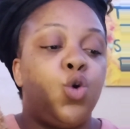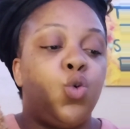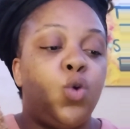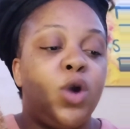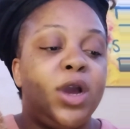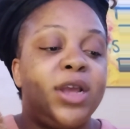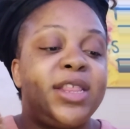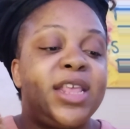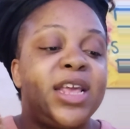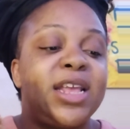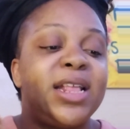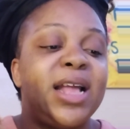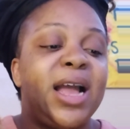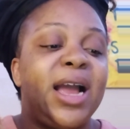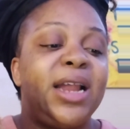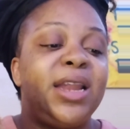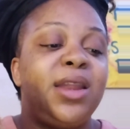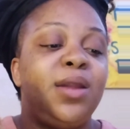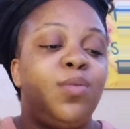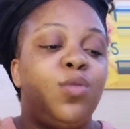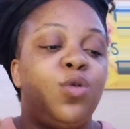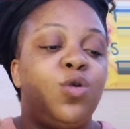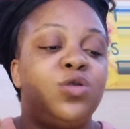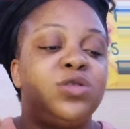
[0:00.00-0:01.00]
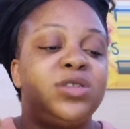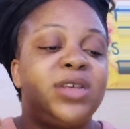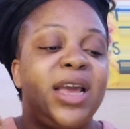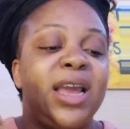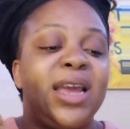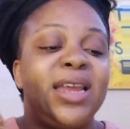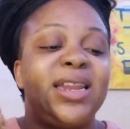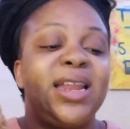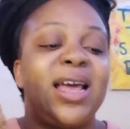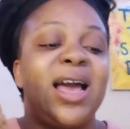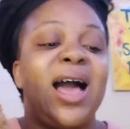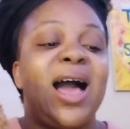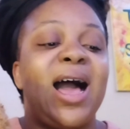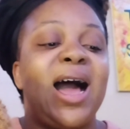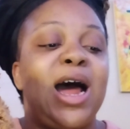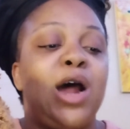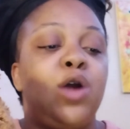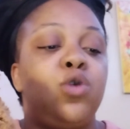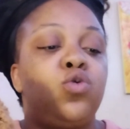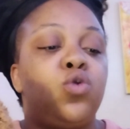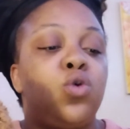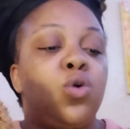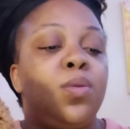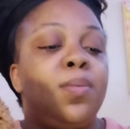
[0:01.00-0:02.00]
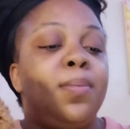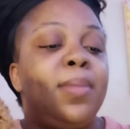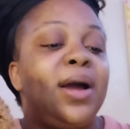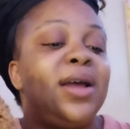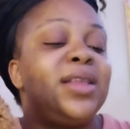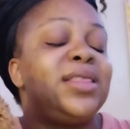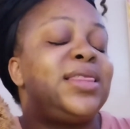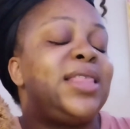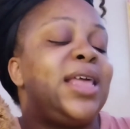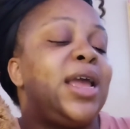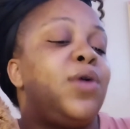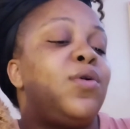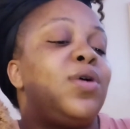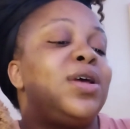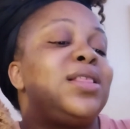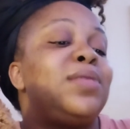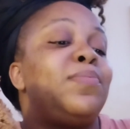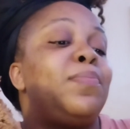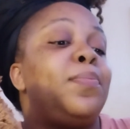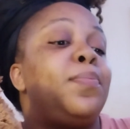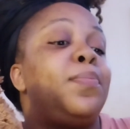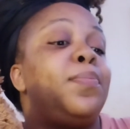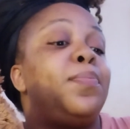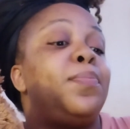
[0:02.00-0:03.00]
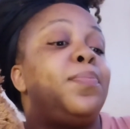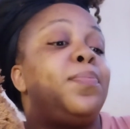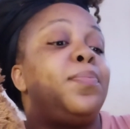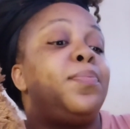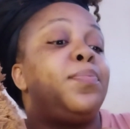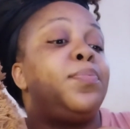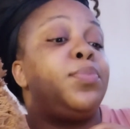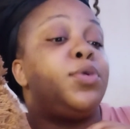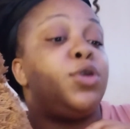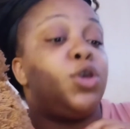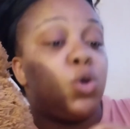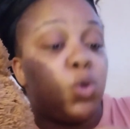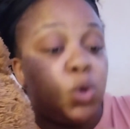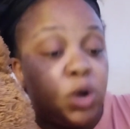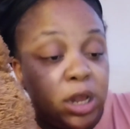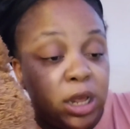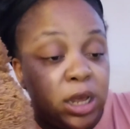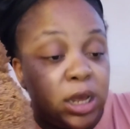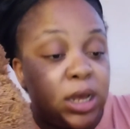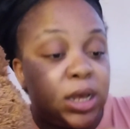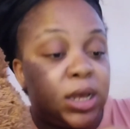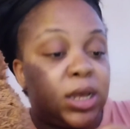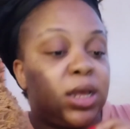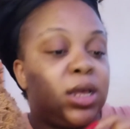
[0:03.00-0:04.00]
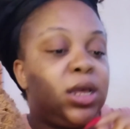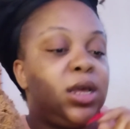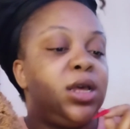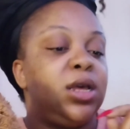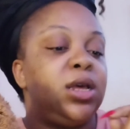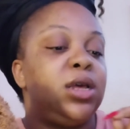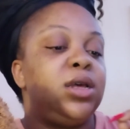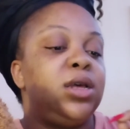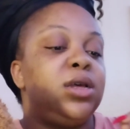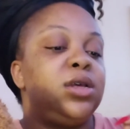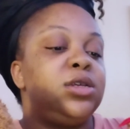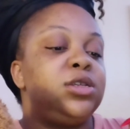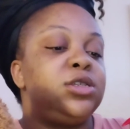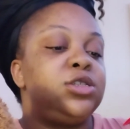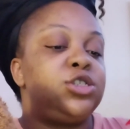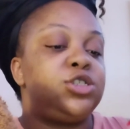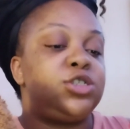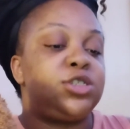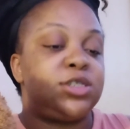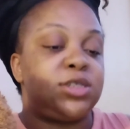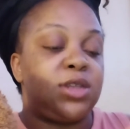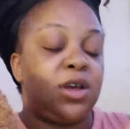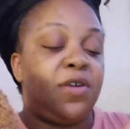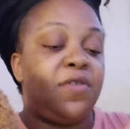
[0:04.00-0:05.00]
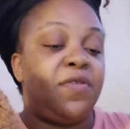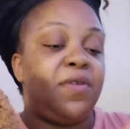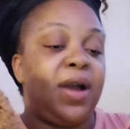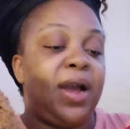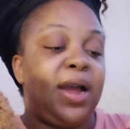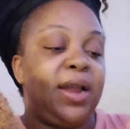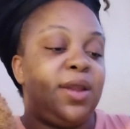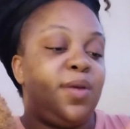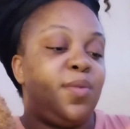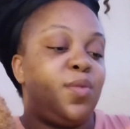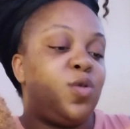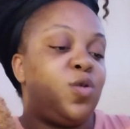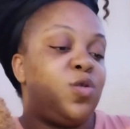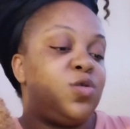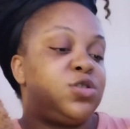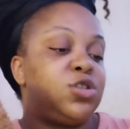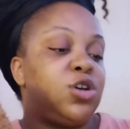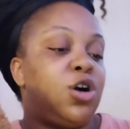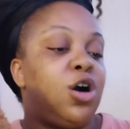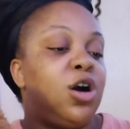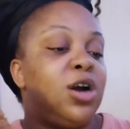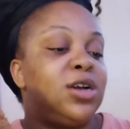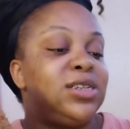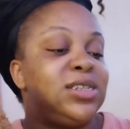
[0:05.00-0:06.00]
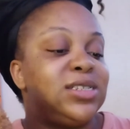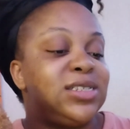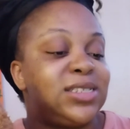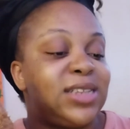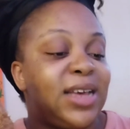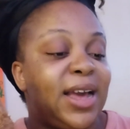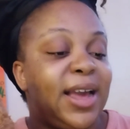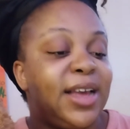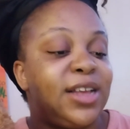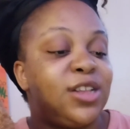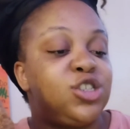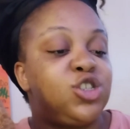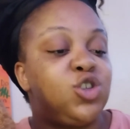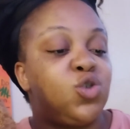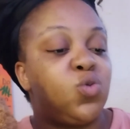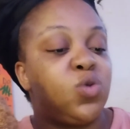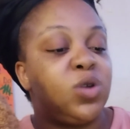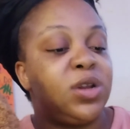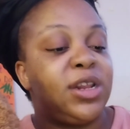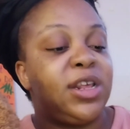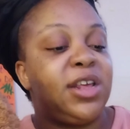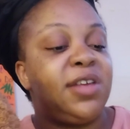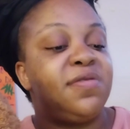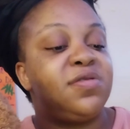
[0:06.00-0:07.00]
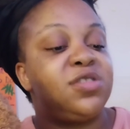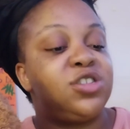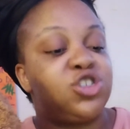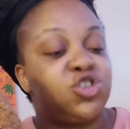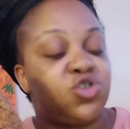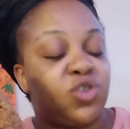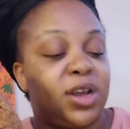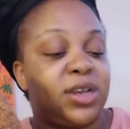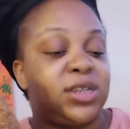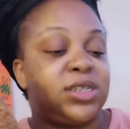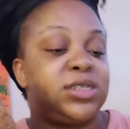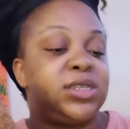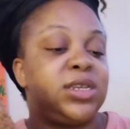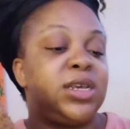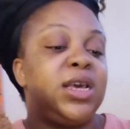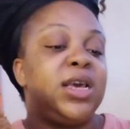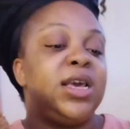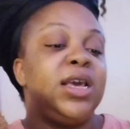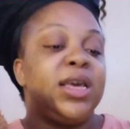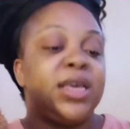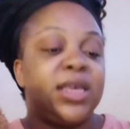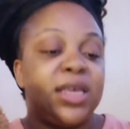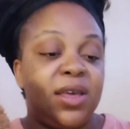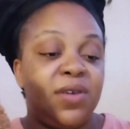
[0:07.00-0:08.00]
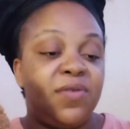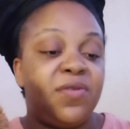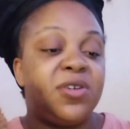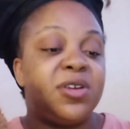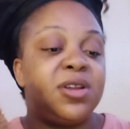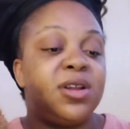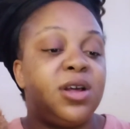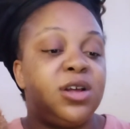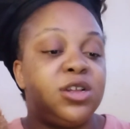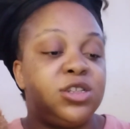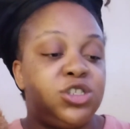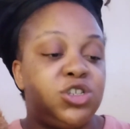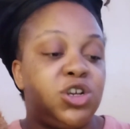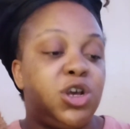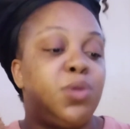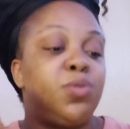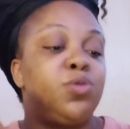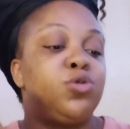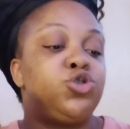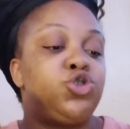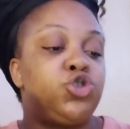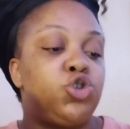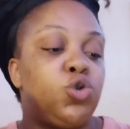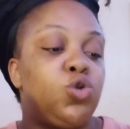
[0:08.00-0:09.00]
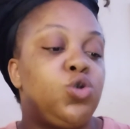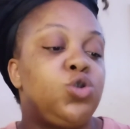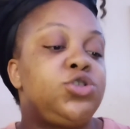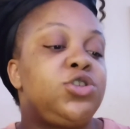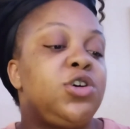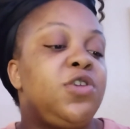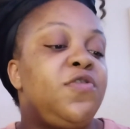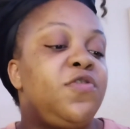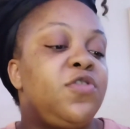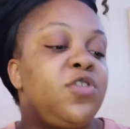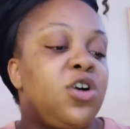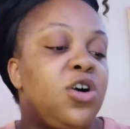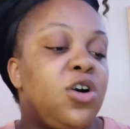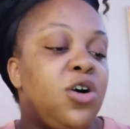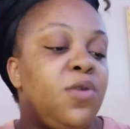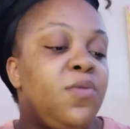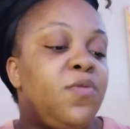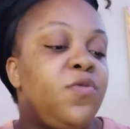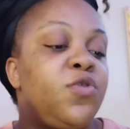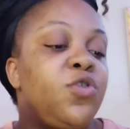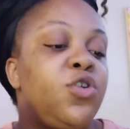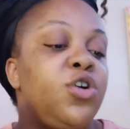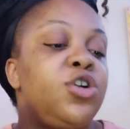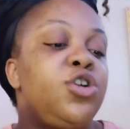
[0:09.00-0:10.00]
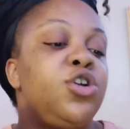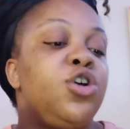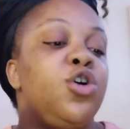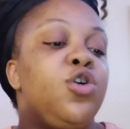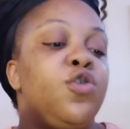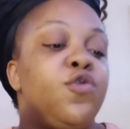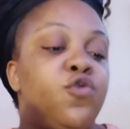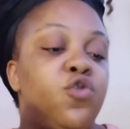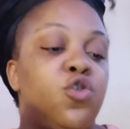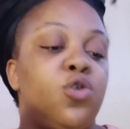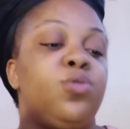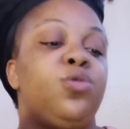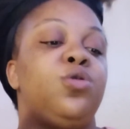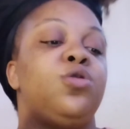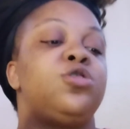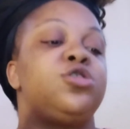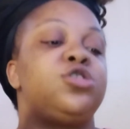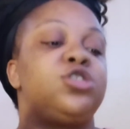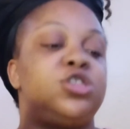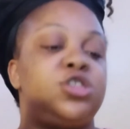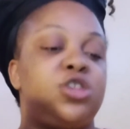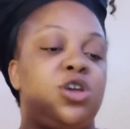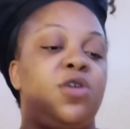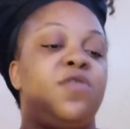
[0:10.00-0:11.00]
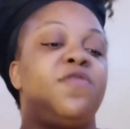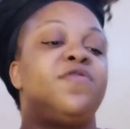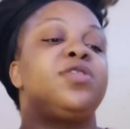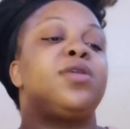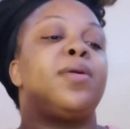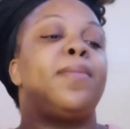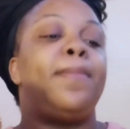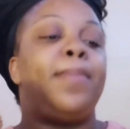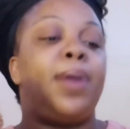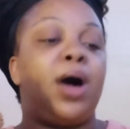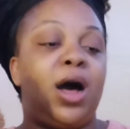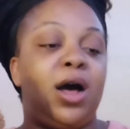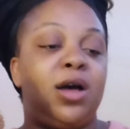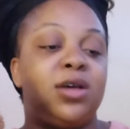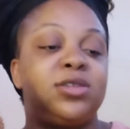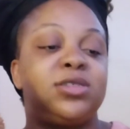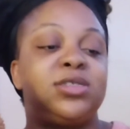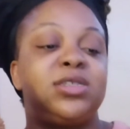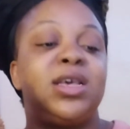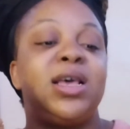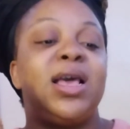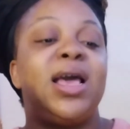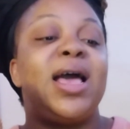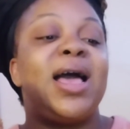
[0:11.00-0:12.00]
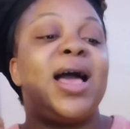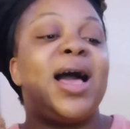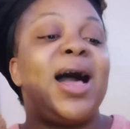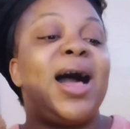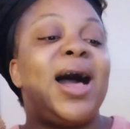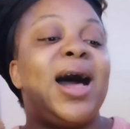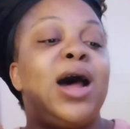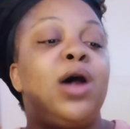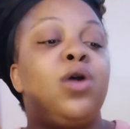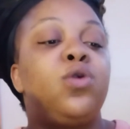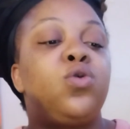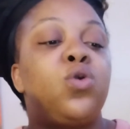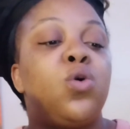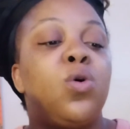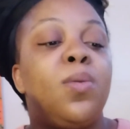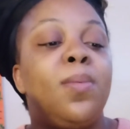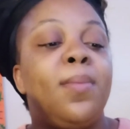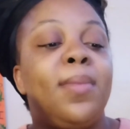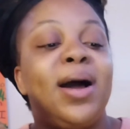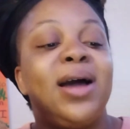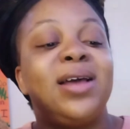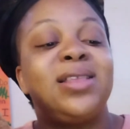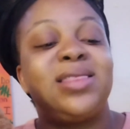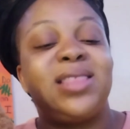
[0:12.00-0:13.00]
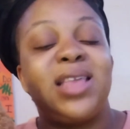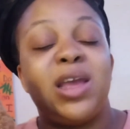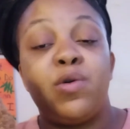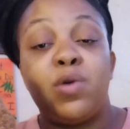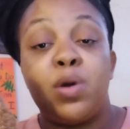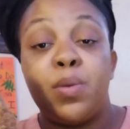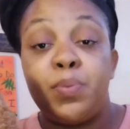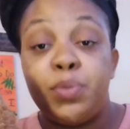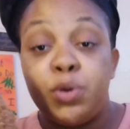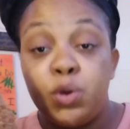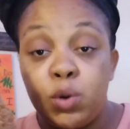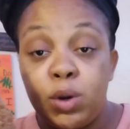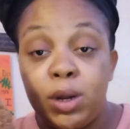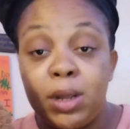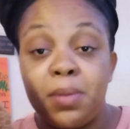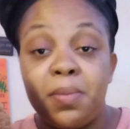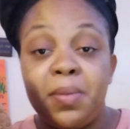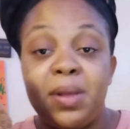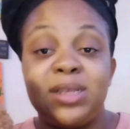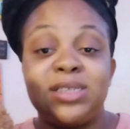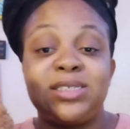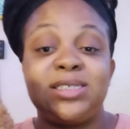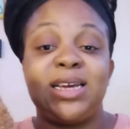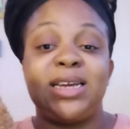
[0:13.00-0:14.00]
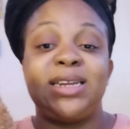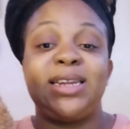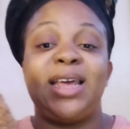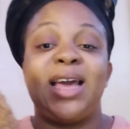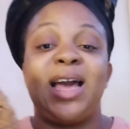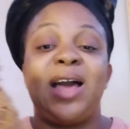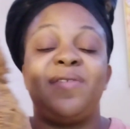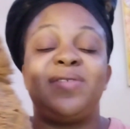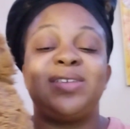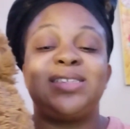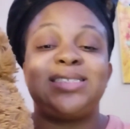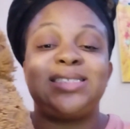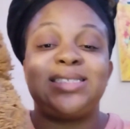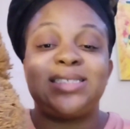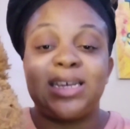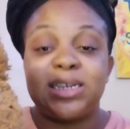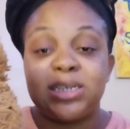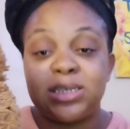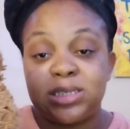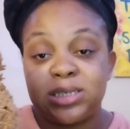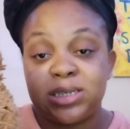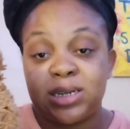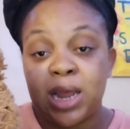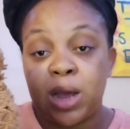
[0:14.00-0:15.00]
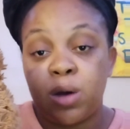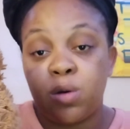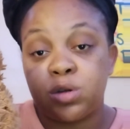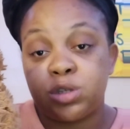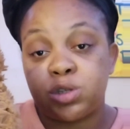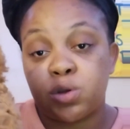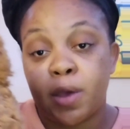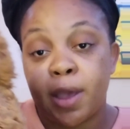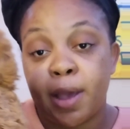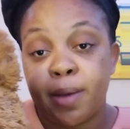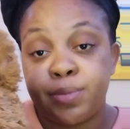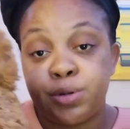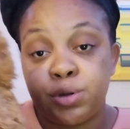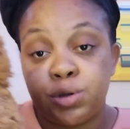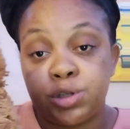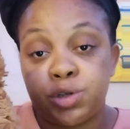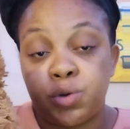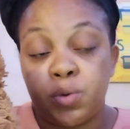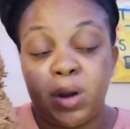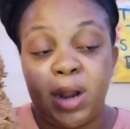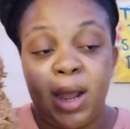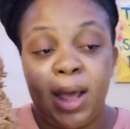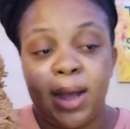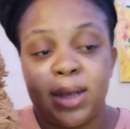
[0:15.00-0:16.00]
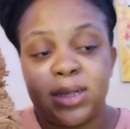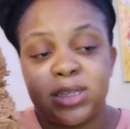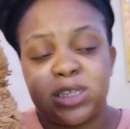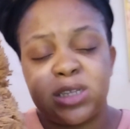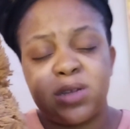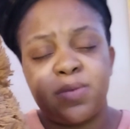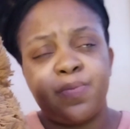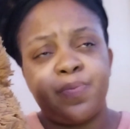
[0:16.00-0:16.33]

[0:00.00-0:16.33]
Weighted animals and aromatherapeutic stuffed animals are designed to relieve stress, giving a double dose of comfort from your stuffed pals. Aromatherapeutic means that they have a scent that also helps you to relax.